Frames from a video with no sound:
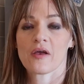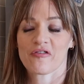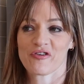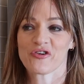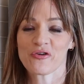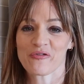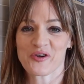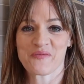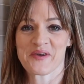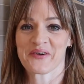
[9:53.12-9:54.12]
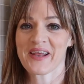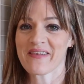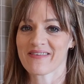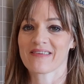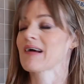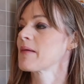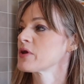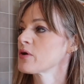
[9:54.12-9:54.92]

If you do follow me on Instagram,